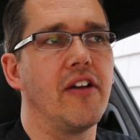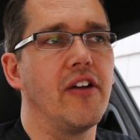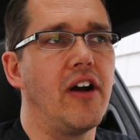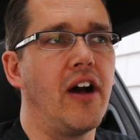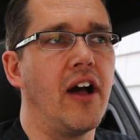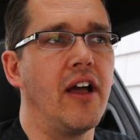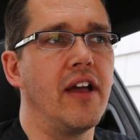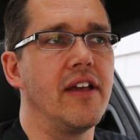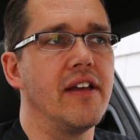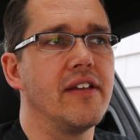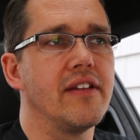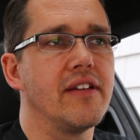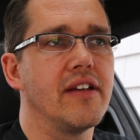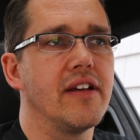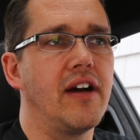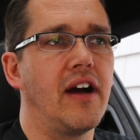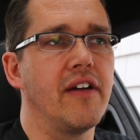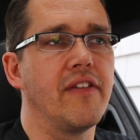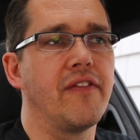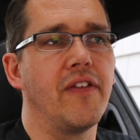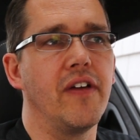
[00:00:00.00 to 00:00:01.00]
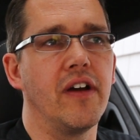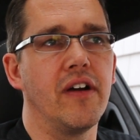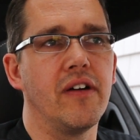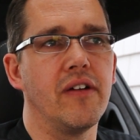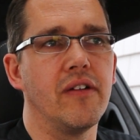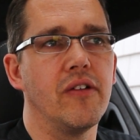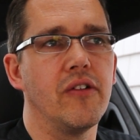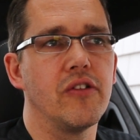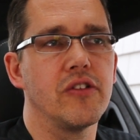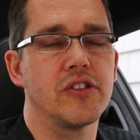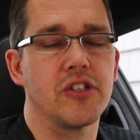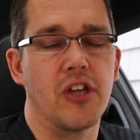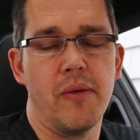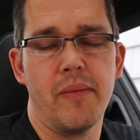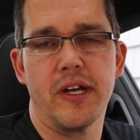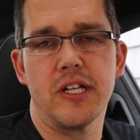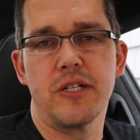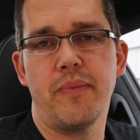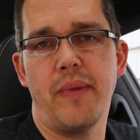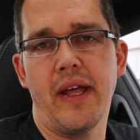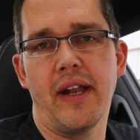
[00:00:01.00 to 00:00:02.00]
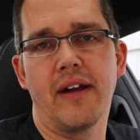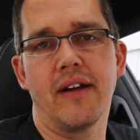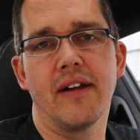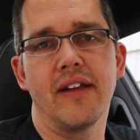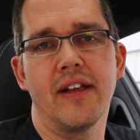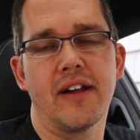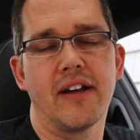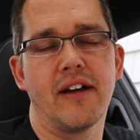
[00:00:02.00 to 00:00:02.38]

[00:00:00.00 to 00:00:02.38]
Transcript: I feel so much better. You